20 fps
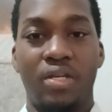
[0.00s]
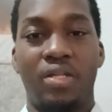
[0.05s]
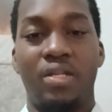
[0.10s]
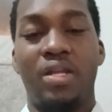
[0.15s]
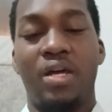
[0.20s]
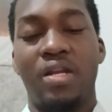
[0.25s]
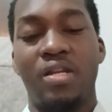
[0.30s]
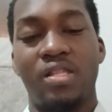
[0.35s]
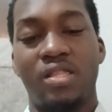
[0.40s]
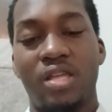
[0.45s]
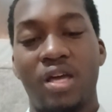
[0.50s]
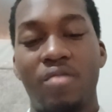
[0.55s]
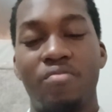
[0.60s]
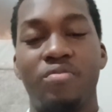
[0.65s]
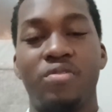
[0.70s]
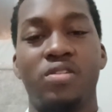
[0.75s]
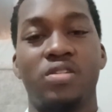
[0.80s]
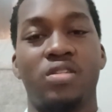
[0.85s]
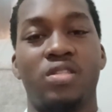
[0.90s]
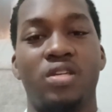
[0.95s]
that
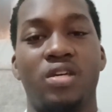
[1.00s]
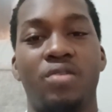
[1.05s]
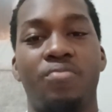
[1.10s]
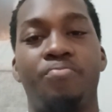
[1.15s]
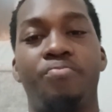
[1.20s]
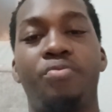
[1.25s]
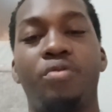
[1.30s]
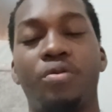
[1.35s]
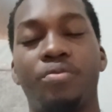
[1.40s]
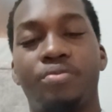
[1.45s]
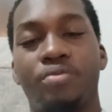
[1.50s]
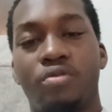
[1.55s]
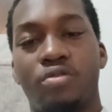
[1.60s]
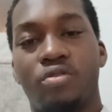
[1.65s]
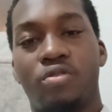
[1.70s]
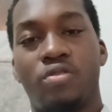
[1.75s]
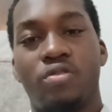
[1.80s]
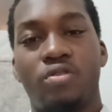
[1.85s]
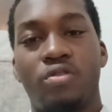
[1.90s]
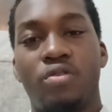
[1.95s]
determines the
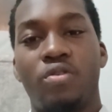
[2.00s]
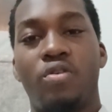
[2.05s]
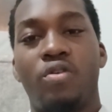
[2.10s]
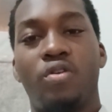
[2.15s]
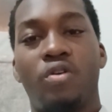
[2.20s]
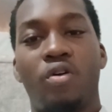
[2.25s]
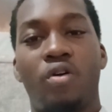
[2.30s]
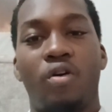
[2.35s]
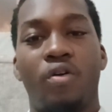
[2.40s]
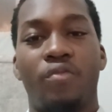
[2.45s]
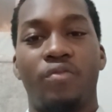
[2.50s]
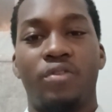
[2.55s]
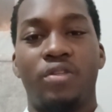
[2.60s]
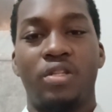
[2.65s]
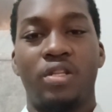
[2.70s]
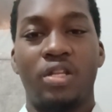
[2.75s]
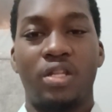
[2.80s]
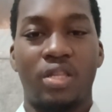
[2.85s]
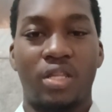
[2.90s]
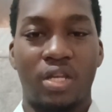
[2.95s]
purpose of the
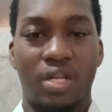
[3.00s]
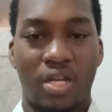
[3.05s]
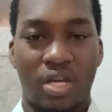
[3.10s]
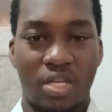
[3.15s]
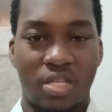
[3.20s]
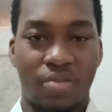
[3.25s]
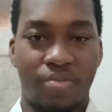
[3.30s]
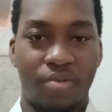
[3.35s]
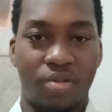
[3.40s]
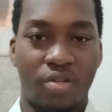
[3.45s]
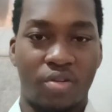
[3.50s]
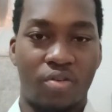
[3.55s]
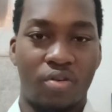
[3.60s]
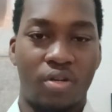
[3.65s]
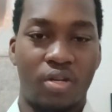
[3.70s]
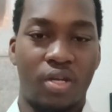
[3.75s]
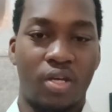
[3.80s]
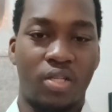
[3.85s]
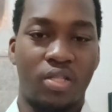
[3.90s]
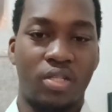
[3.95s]
data that is being
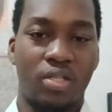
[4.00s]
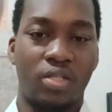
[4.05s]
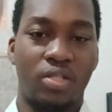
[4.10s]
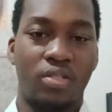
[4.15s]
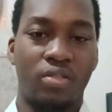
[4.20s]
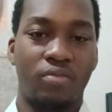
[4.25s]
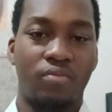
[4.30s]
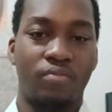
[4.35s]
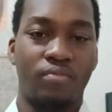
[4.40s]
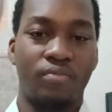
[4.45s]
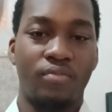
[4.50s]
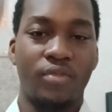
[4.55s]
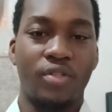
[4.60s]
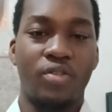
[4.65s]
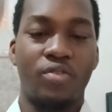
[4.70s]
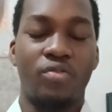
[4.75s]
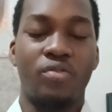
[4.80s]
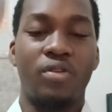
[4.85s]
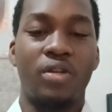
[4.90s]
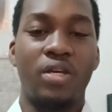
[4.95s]
collected.
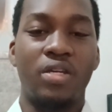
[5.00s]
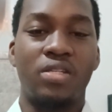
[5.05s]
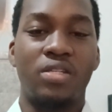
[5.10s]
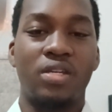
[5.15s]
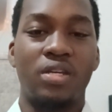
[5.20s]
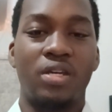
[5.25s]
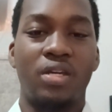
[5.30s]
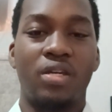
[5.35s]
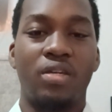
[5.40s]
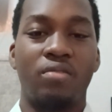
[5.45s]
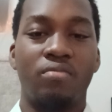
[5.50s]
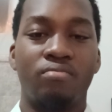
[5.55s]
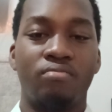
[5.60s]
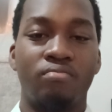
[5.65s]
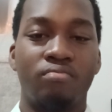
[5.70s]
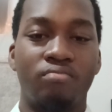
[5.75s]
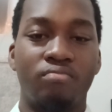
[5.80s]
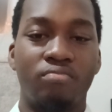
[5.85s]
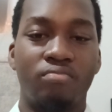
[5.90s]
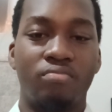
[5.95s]
So let's say
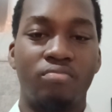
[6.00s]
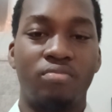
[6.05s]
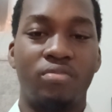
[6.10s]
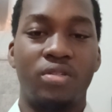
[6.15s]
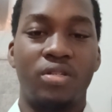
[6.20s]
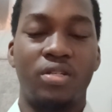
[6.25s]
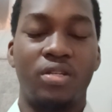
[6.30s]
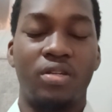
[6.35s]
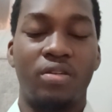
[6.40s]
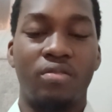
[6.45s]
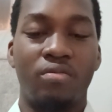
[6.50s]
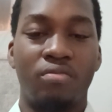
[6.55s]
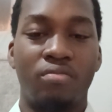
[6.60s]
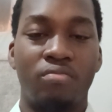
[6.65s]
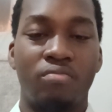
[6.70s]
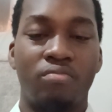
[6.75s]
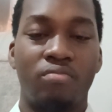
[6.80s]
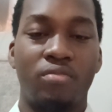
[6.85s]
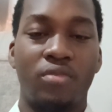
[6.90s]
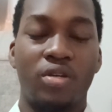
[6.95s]
the
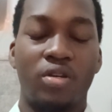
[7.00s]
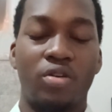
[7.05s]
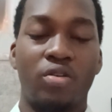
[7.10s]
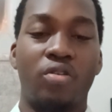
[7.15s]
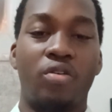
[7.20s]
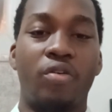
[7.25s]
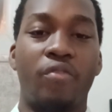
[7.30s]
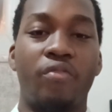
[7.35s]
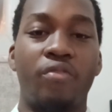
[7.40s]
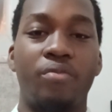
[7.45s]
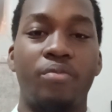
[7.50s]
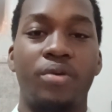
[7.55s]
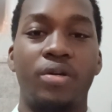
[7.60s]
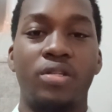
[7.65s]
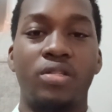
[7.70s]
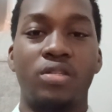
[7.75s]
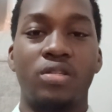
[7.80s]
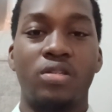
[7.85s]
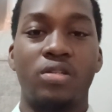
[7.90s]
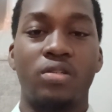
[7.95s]

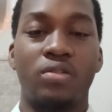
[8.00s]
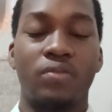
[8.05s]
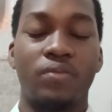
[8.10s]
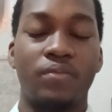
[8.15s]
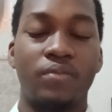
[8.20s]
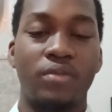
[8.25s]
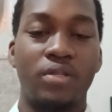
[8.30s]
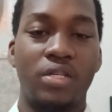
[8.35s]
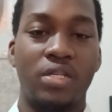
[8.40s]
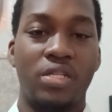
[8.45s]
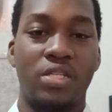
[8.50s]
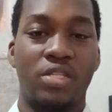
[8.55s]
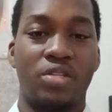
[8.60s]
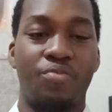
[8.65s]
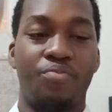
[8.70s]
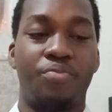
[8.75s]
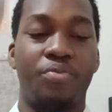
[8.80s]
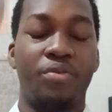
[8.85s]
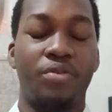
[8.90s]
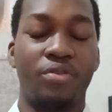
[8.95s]
government is
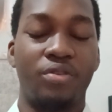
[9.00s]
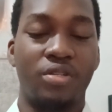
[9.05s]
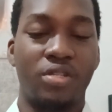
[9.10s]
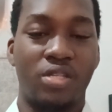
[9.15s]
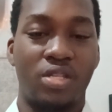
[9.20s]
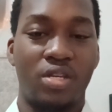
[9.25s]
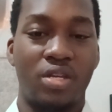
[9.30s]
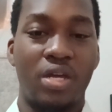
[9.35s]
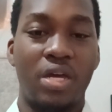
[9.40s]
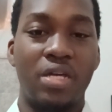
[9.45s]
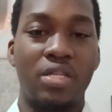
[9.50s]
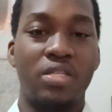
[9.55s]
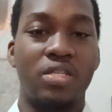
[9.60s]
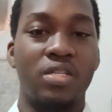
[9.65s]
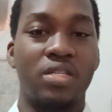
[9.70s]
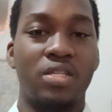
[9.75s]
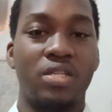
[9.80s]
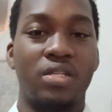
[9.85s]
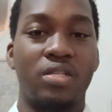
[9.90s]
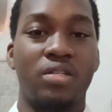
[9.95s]
the
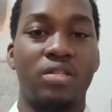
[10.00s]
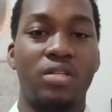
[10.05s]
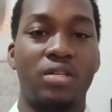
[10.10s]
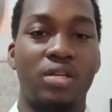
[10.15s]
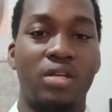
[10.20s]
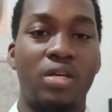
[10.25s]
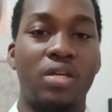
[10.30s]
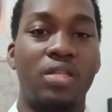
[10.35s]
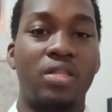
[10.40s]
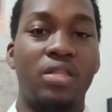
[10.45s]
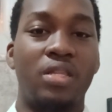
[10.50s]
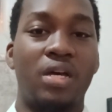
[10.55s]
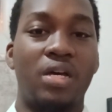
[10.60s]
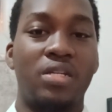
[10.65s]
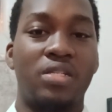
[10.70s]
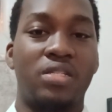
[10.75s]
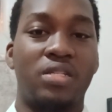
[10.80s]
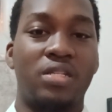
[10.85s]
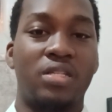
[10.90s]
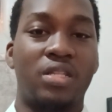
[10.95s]
entity
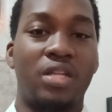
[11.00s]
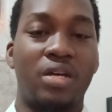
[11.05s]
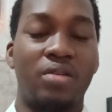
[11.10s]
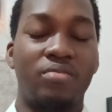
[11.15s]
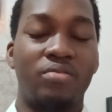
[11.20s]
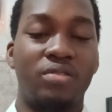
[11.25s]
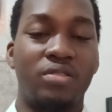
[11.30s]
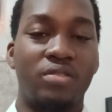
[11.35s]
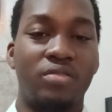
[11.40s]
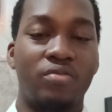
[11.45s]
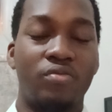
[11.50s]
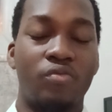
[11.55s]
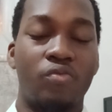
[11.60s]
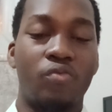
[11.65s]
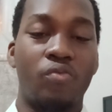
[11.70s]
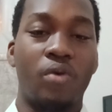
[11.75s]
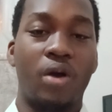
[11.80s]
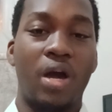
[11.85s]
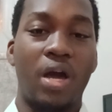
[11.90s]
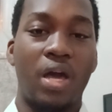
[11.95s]
that's determining
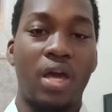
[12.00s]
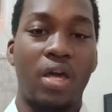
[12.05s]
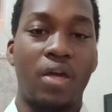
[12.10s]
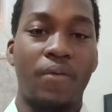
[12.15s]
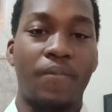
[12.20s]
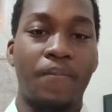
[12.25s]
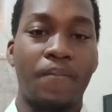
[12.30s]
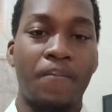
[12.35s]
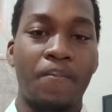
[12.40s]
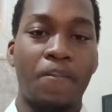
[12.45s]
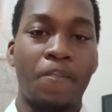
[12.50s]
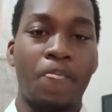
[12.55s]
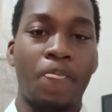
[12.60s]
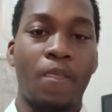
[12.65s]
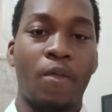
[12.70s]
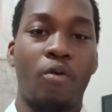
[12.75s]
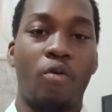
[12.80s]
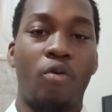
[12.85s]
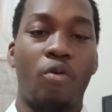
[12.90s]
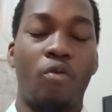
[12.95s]
why
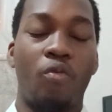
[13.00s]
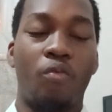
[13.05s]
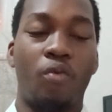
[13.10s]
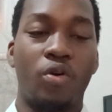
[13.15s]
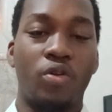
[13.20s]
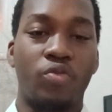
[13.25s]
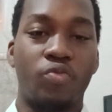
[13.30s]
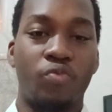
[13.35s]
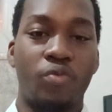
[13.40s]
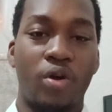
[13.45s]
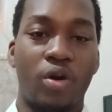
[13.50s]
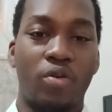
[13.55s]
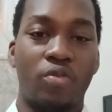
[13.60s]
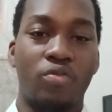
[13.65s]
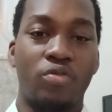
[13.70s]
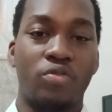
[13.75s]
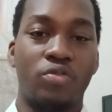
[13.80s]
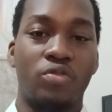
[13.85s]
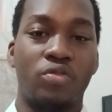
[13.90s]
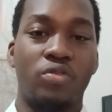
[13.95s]
or what we are
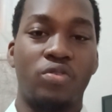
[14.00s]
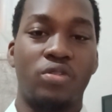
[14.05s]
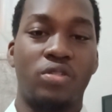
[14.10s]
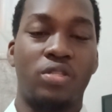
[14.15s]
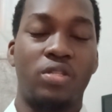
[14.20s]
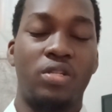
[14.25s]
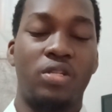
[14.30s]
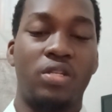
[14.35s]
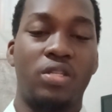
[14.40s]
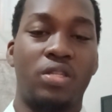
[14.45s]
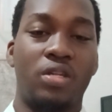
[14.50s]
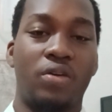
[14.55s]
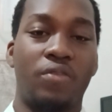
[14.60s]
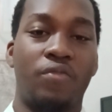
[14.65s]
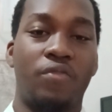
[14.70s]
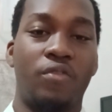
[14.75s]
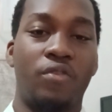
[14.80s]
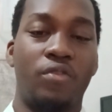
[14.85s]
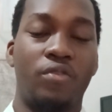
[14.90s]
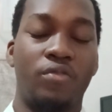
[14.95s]
going to use the data
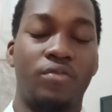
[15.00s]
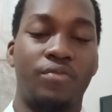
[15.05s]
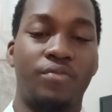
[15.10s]
for.